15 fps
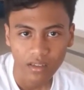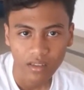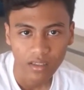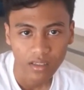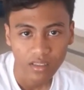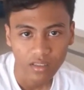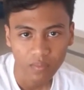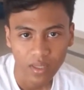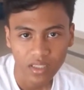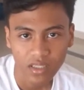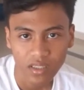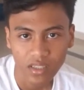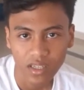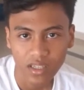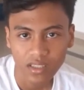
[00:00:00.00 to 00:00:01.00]
In special
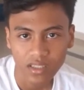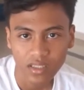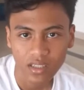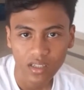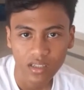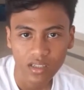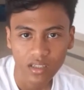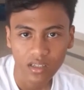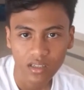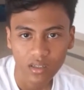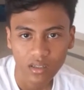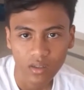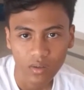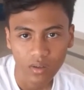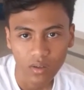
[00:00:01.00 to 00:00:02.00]
case,
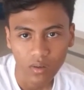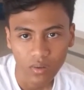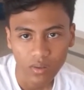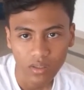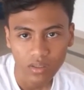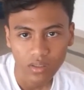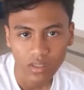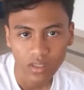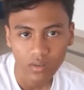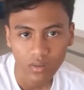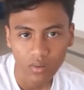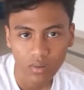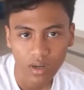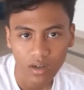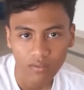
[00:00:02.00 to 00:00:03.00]
the order 0
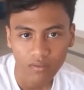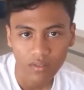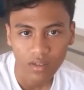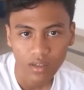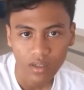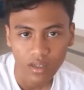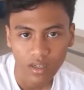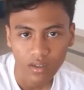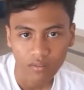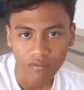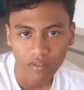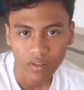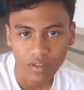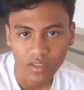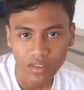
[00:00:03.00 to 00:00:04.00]
graph, a
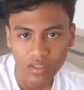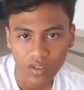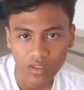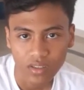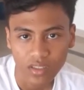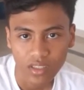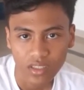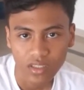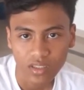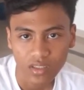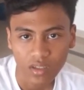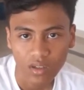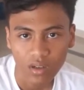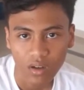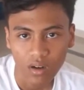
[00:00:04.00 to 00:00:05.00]
forest consists
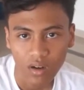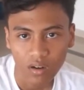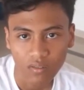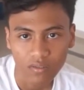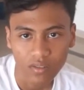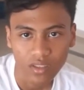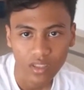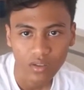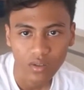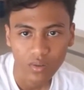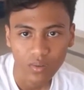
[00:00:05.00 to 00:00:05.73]
of 0